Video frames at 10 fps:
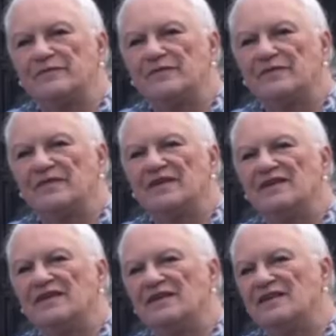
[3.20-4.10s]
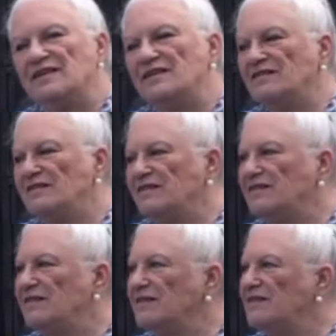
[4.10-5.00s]

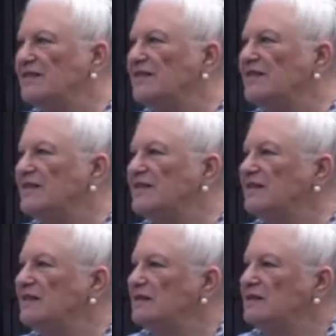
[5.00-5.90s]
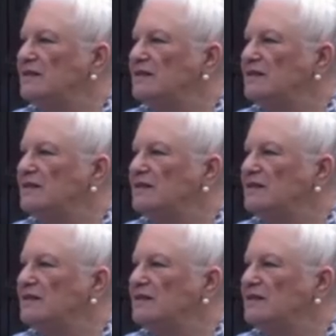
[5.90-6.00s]
(not speaking)